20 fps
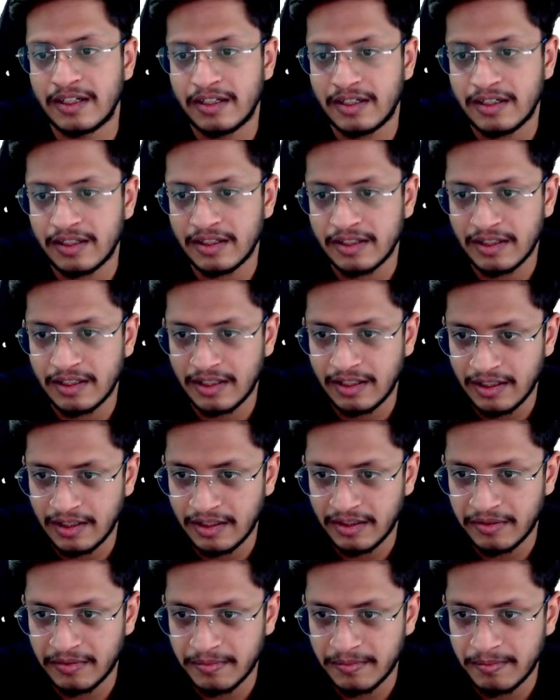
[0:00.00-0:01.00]
of getting each number
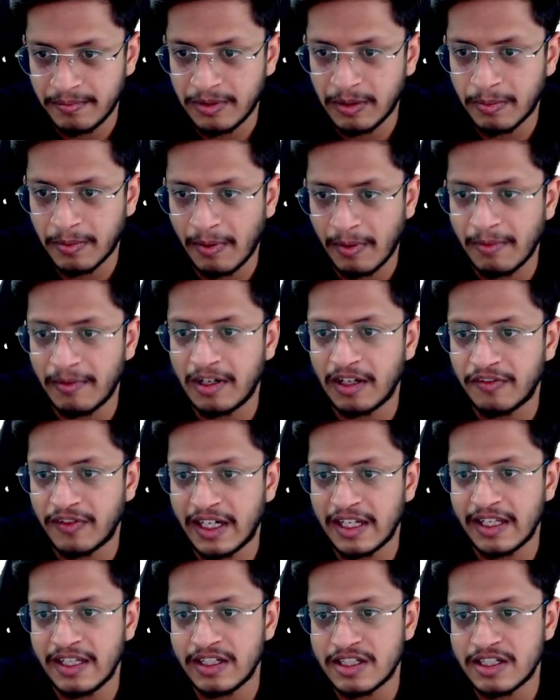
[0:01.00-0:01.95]
itself is 1 by 6.